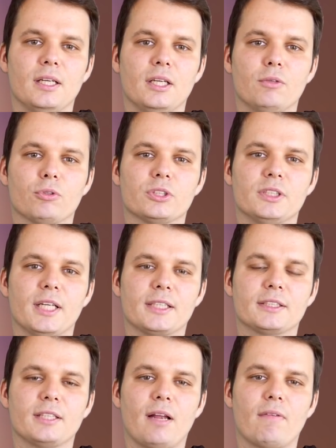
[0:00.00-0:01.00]
it was
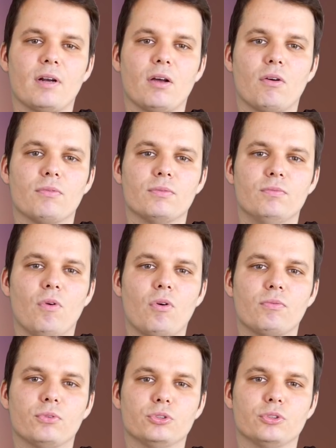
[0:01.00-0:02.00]
next level of
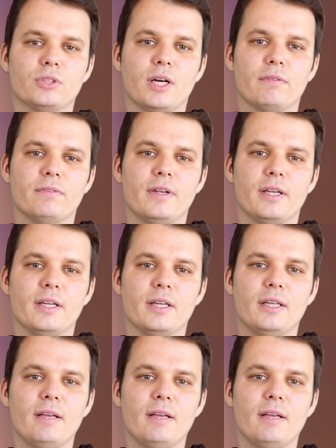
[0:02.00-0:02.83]
war photography